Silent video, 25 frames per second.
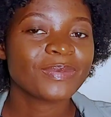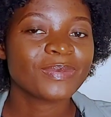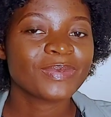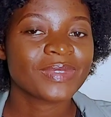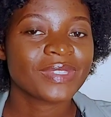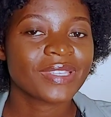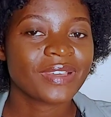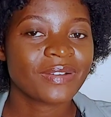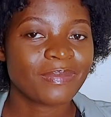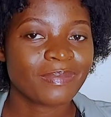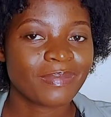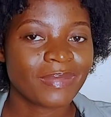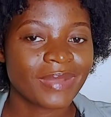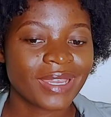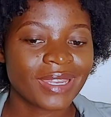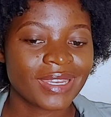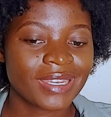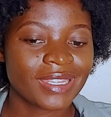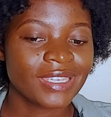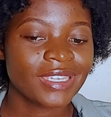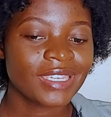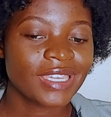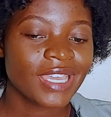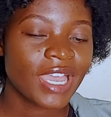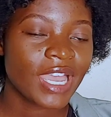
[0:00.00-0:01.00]
up some
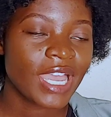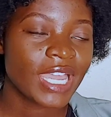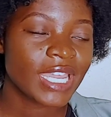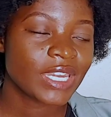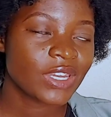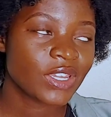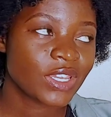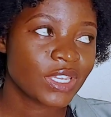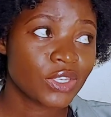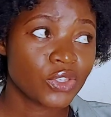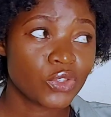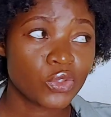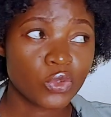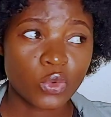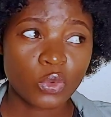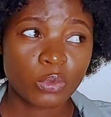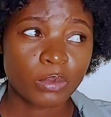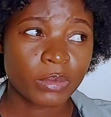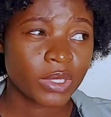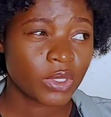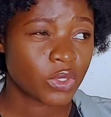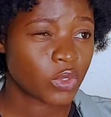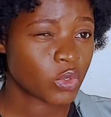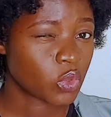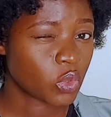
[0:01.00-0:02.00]
money. I know it took
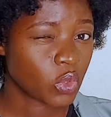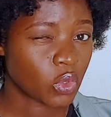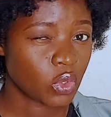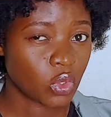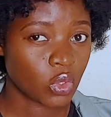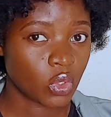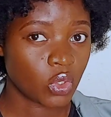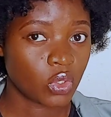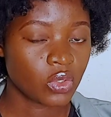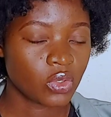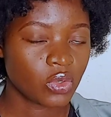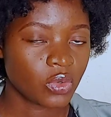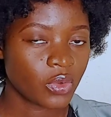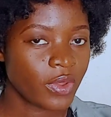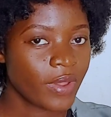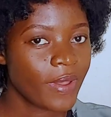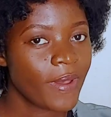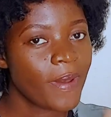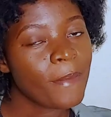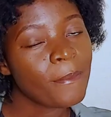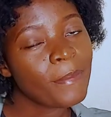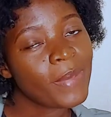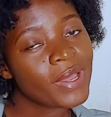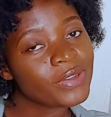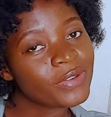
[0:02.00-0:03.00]
me so long,
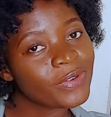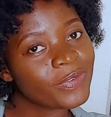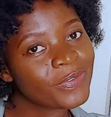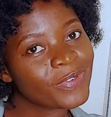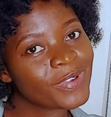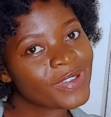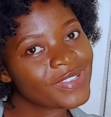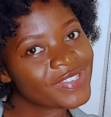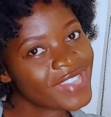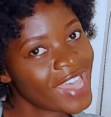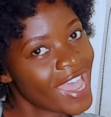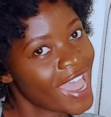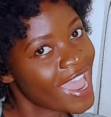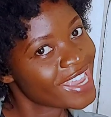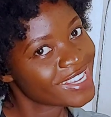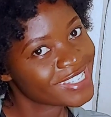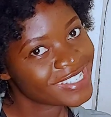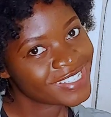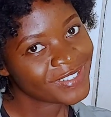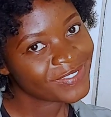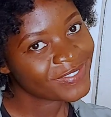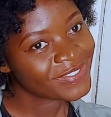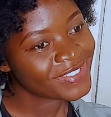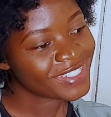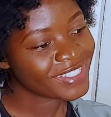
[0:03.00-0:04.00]
but of course I
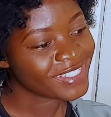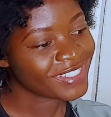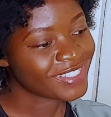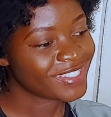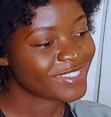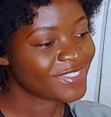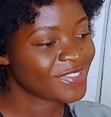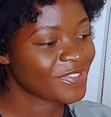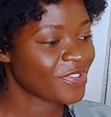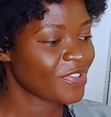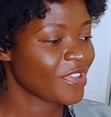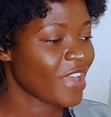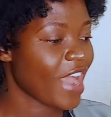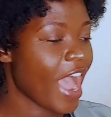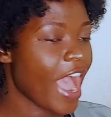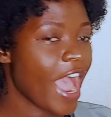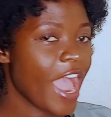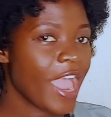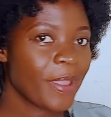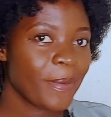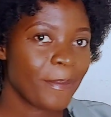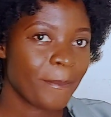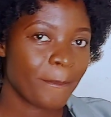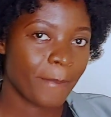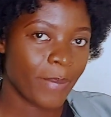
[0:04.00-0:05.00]
achieved it. So
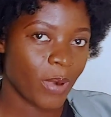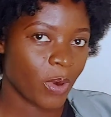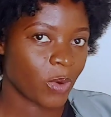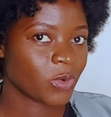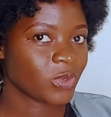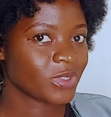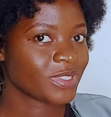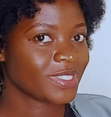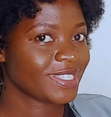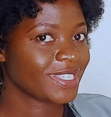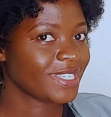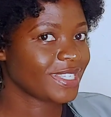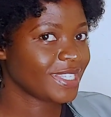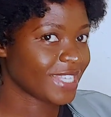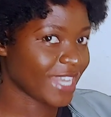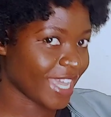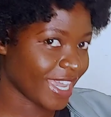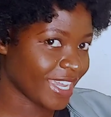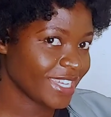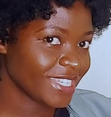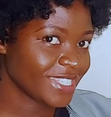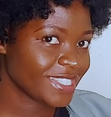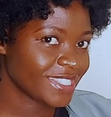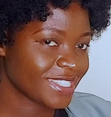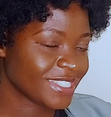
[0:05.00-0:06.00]
I bought
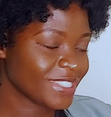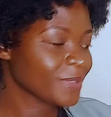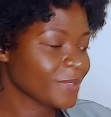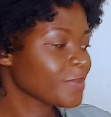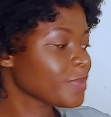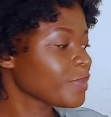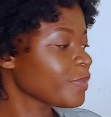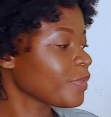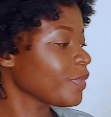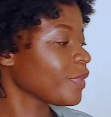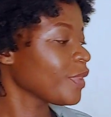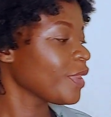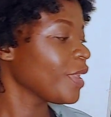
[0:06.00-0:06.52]
light,